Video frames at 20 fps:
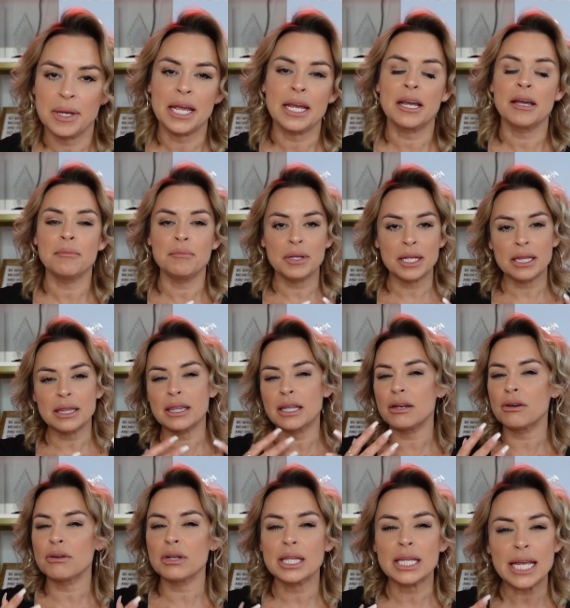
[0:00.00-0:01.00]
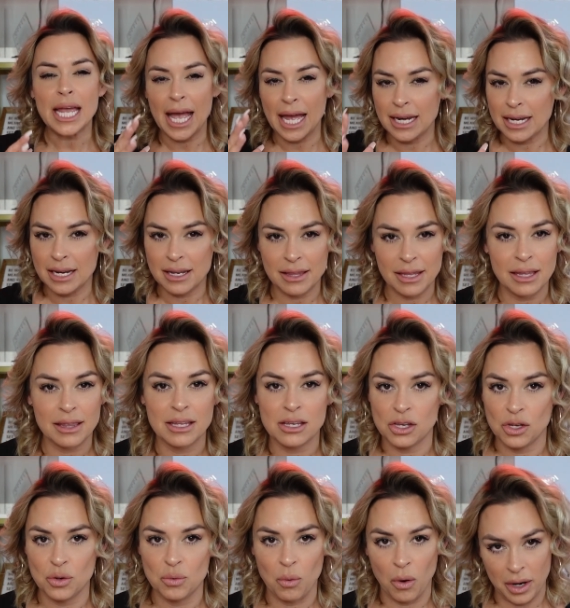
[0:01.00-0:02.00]
It can be literally anything that
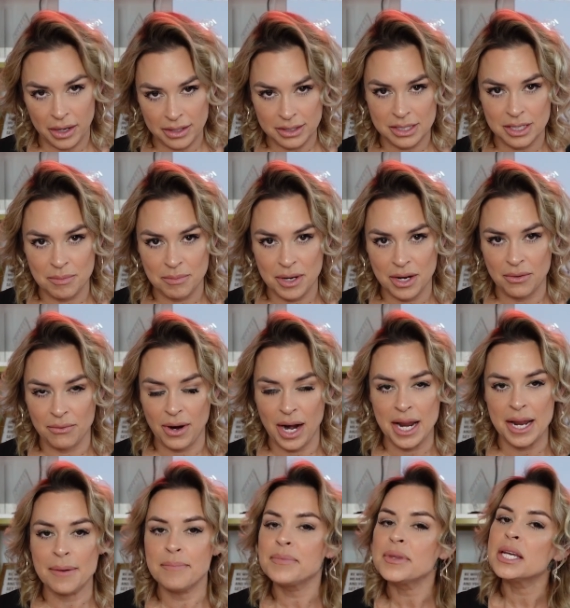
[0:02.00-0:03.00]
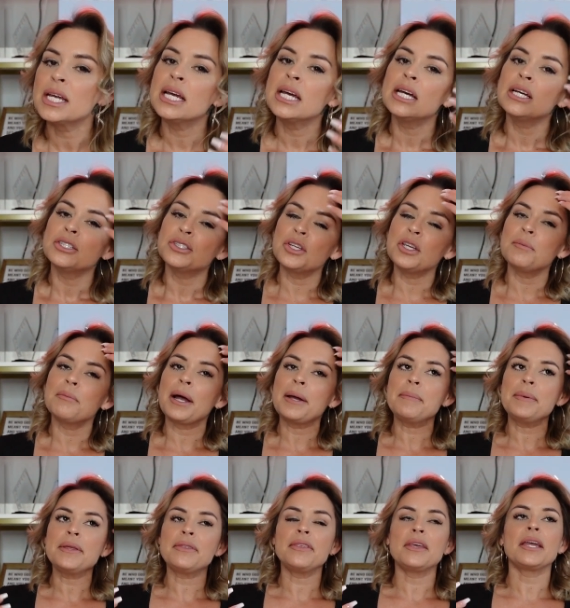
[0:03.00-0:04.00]
you want it to be, right? So you might
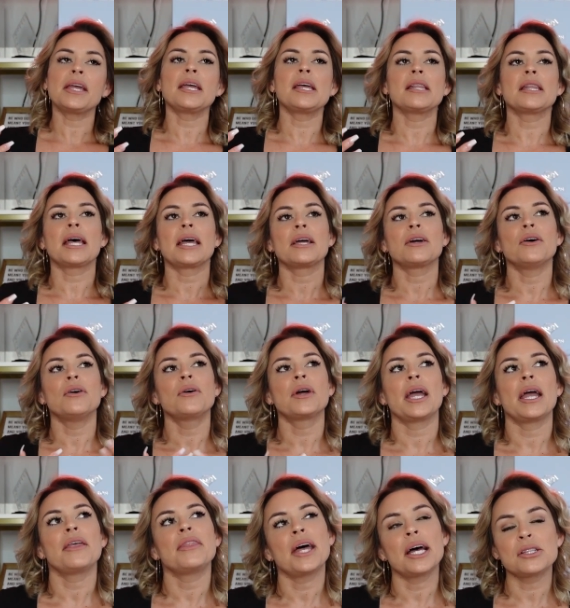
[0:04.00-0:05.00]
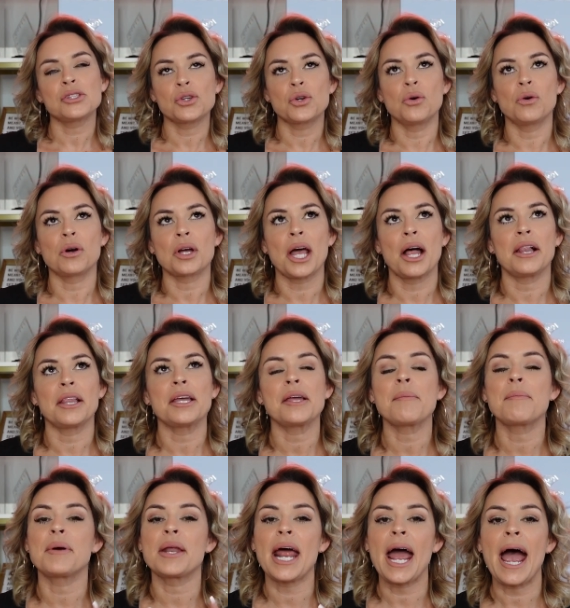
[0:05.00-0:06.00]
be thinking like, okay, that's cool, Kelly,
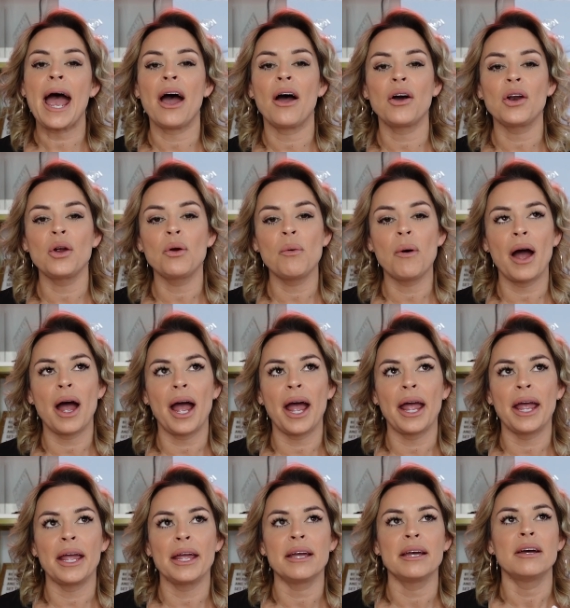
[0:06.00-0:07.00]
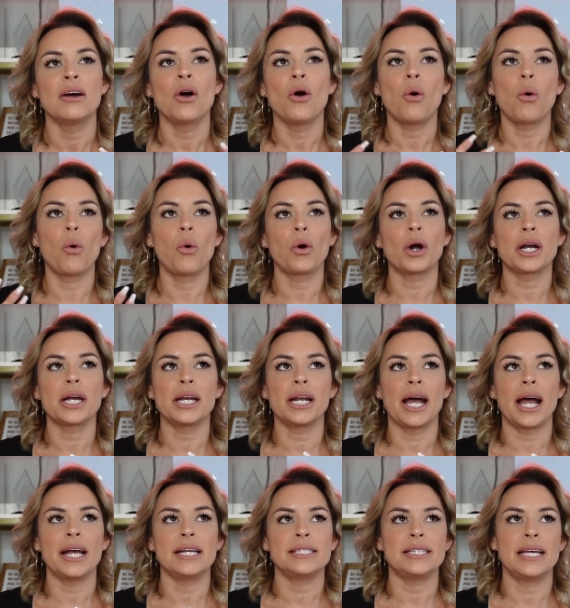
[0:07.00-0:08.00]
but how do I
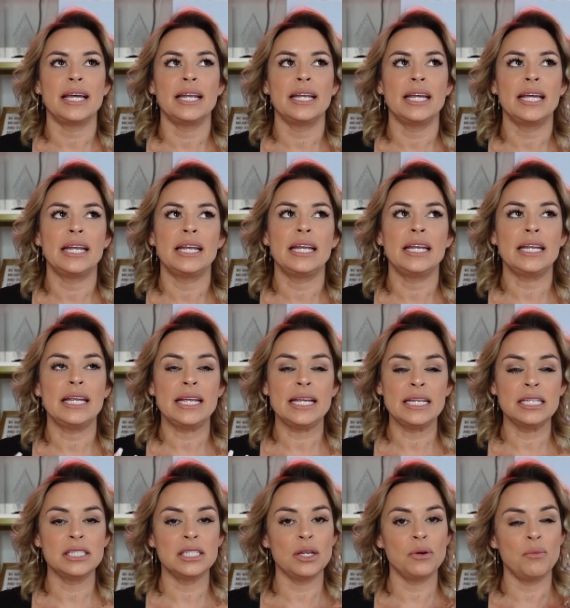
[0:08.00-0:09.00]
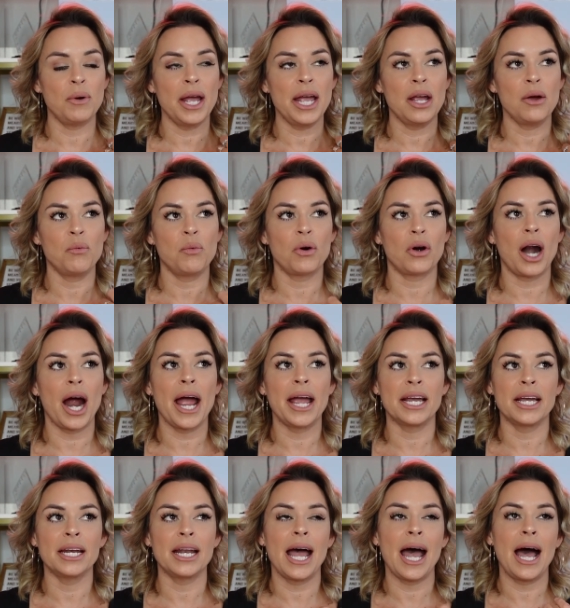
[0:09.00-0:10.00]
organize it in an easy way where I
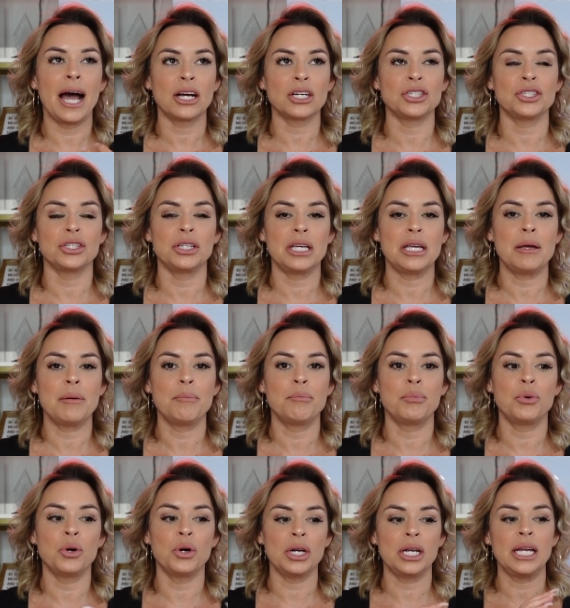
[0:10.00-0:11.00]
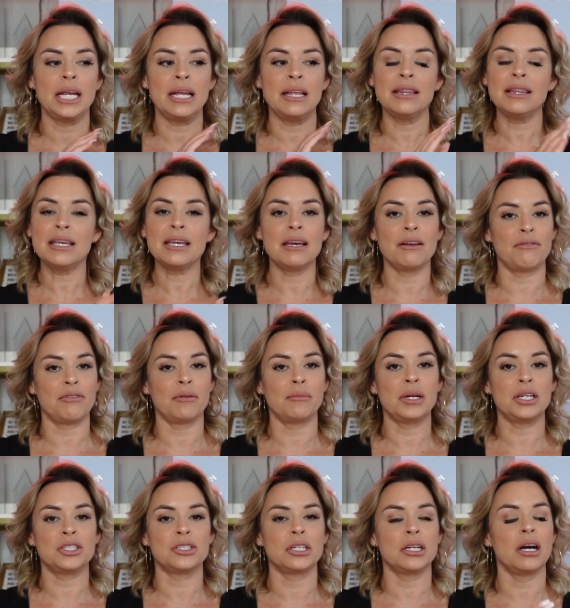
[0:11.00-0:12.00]
can actually put in the
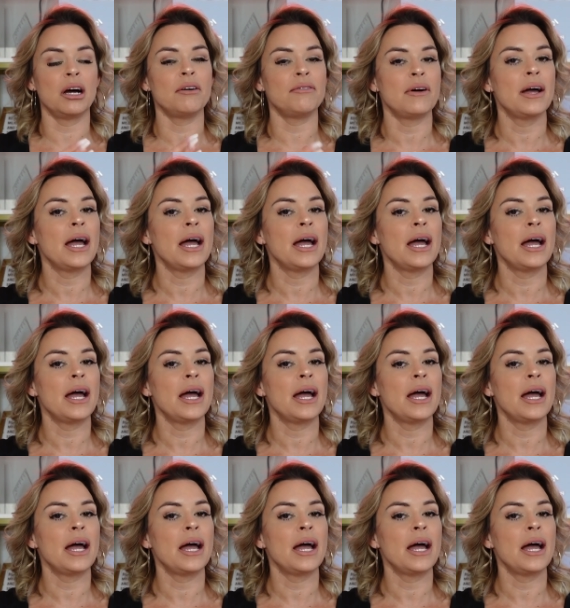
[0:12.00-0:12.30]
information of